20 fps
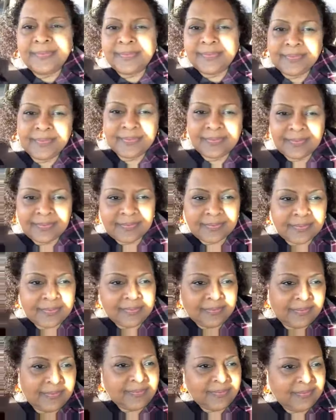That, that sign was
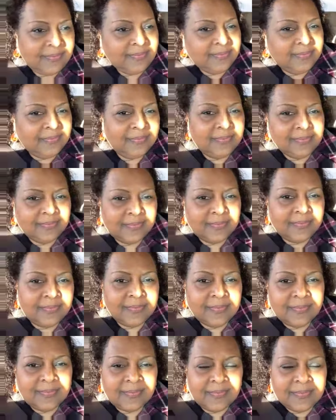up there a long time ago. I
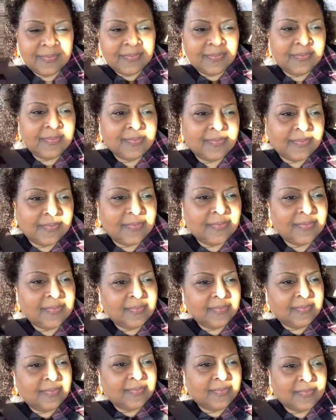said, what kind of fitness
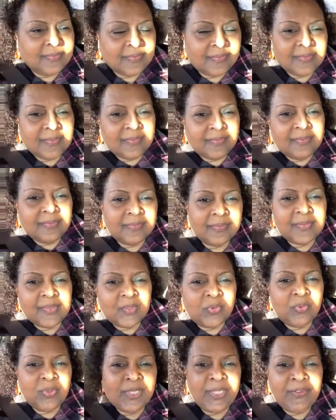place is that going to be? It's going to
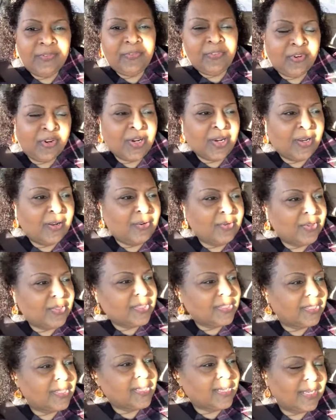take 24 a
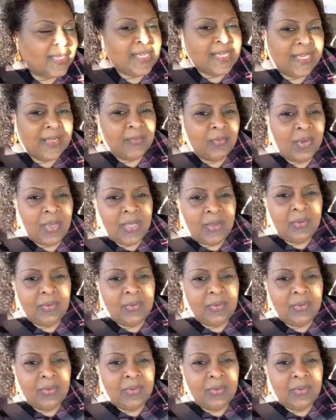hours a day. Yeah. Wow.